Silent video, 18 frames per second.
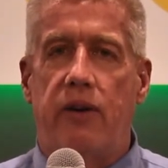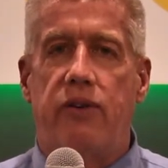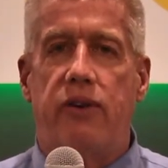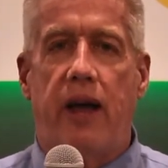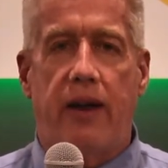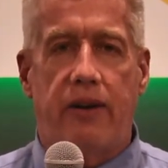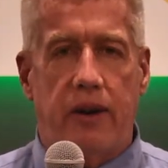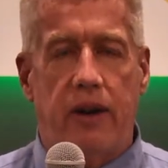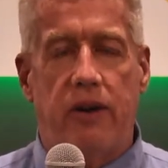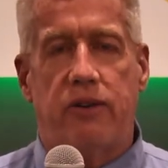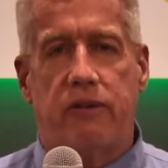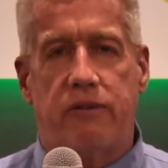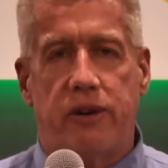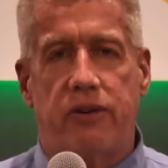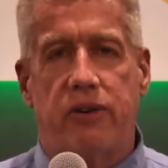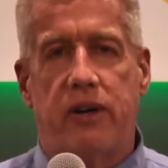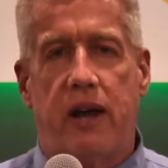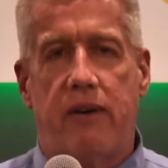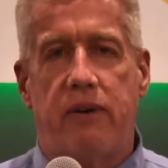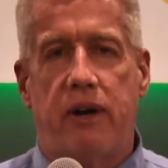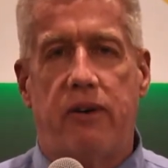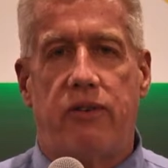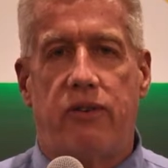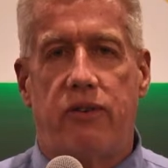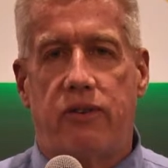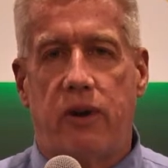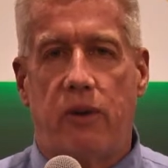not insufficient
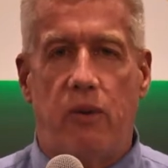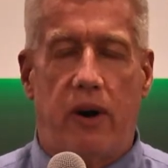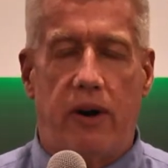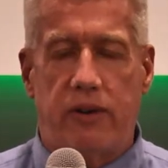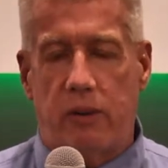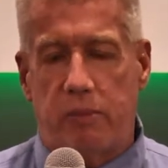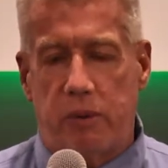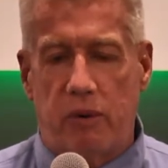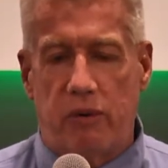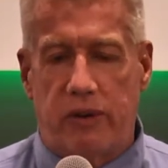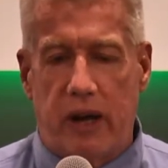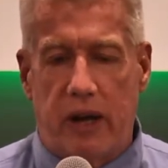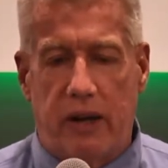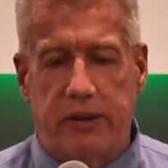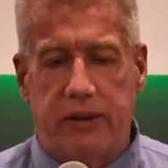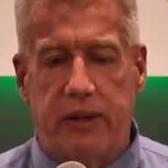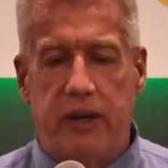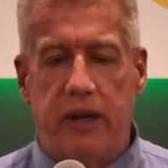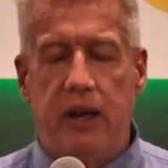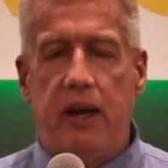evidence and so on to prove guilt,